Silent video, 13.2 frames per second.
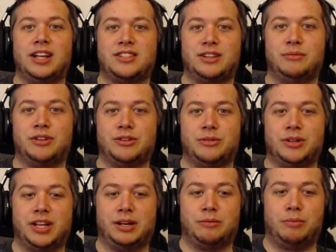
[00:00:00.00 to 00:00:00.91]
Some of the,
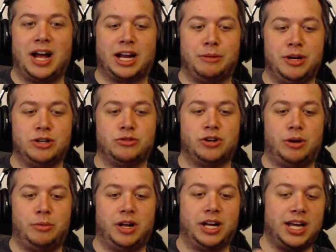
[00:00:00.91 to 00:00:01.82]
like, black comedians were talking
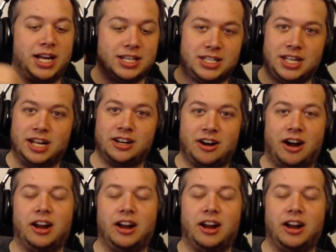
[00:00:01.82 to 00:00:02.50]
about, like, he gets the N card.